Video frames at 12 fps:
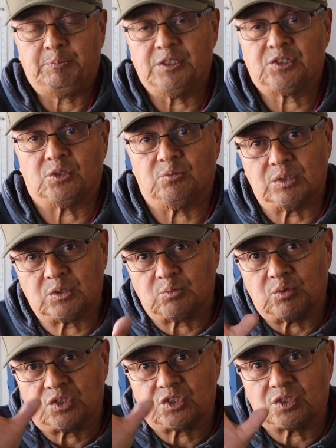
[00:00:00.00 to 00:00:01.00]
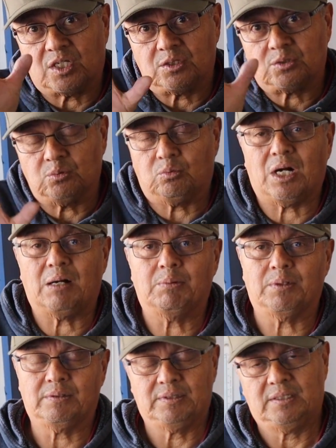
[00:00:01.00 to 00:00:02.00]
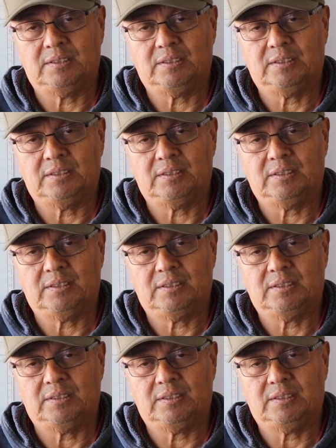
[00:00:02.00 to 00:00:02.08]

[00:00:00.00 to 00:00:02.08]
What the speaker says: piston, which would start to wobble